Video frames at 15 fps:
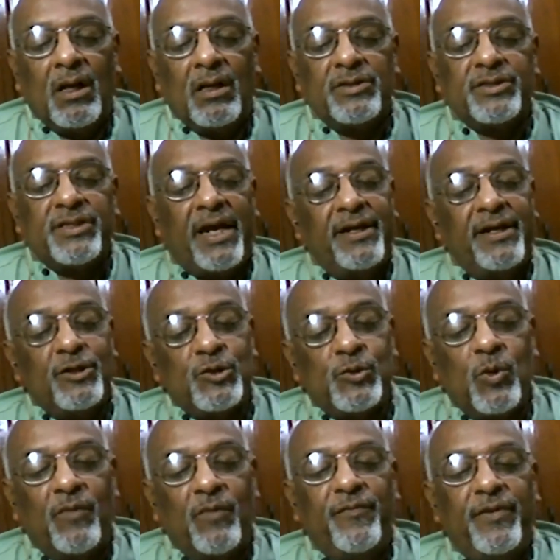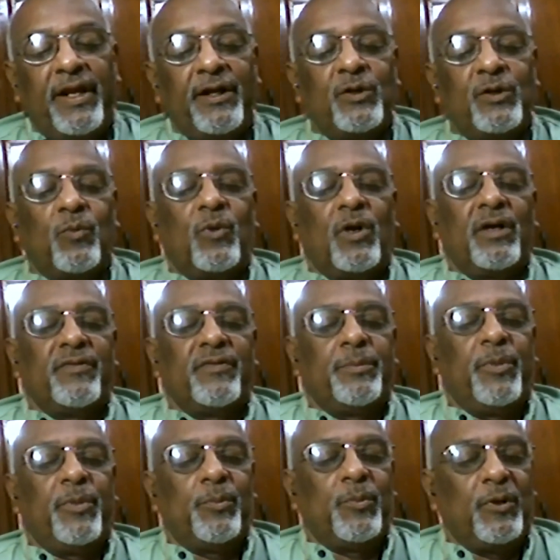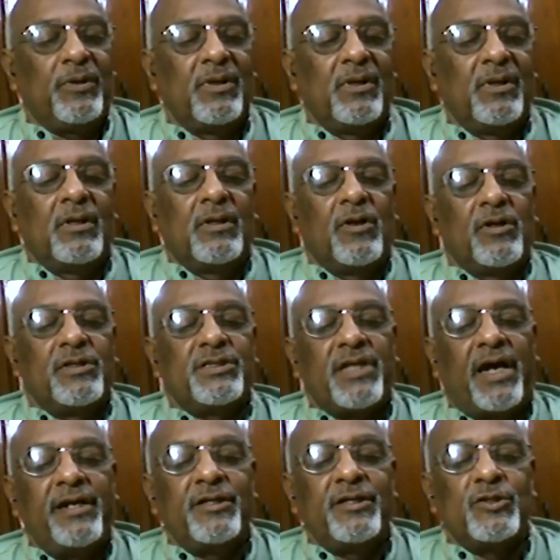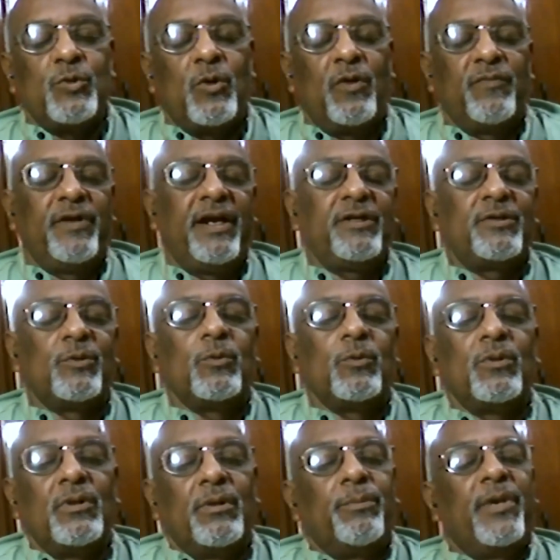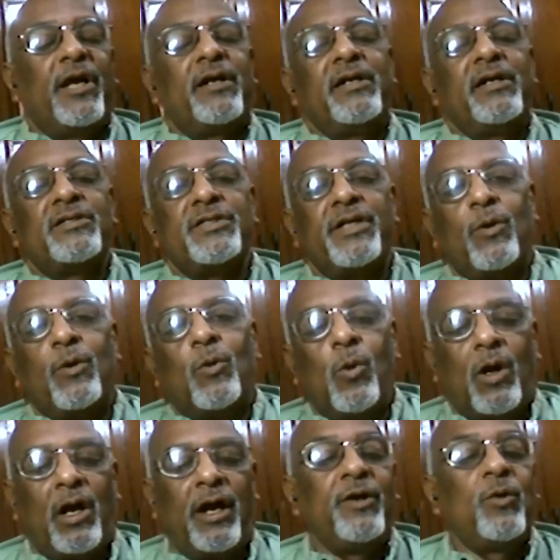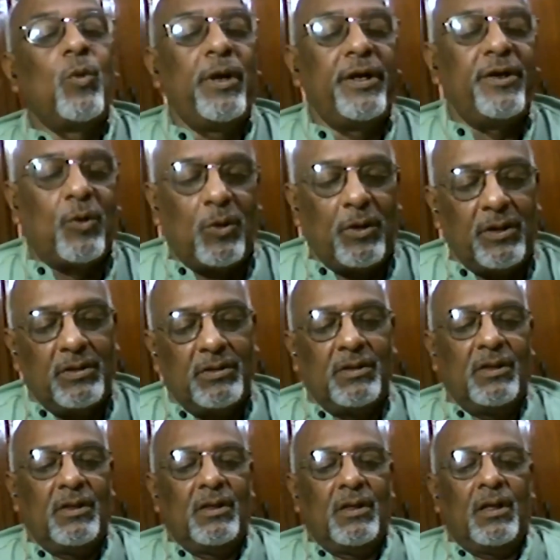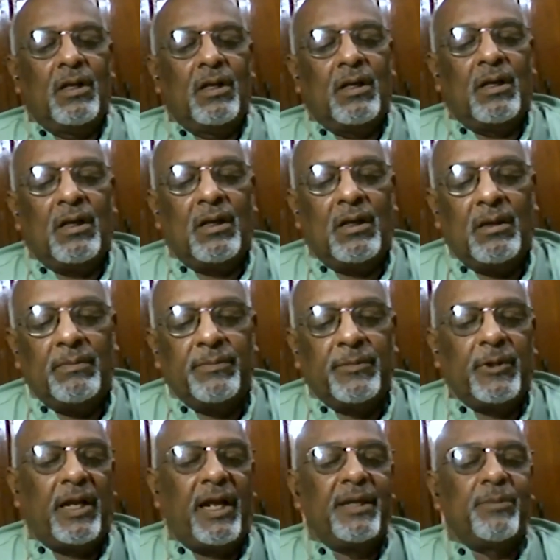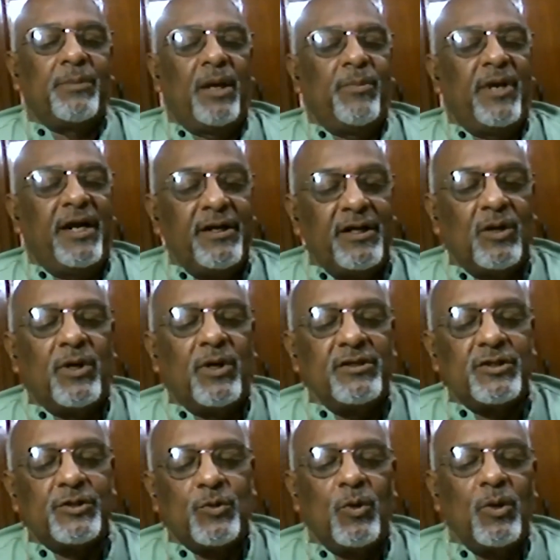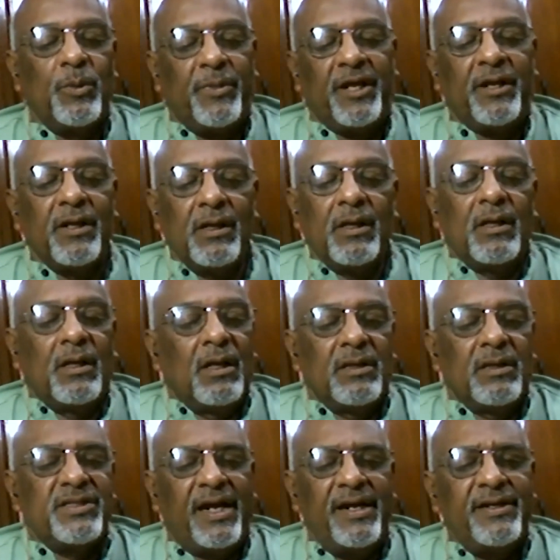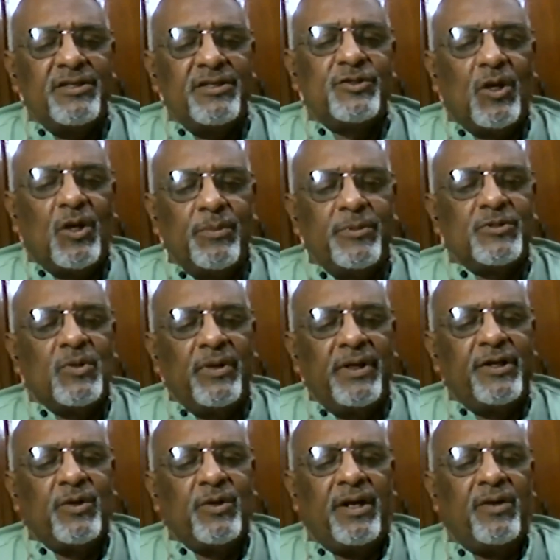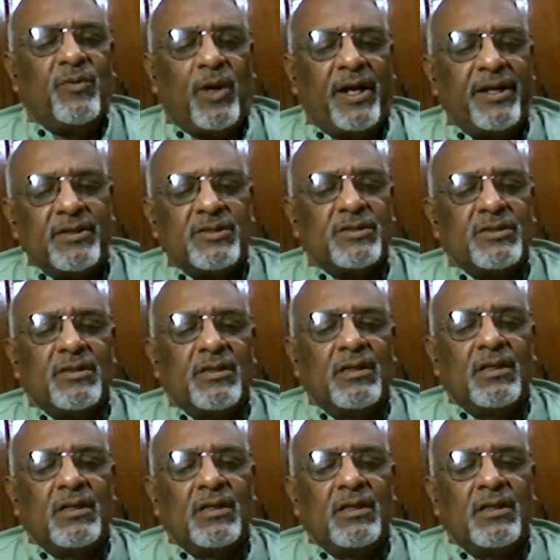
scientists who are willing to work with people, not scientists who are willing to merely say, oh, I know it all. Like my mentor once told me, a scientist's job is only to advise.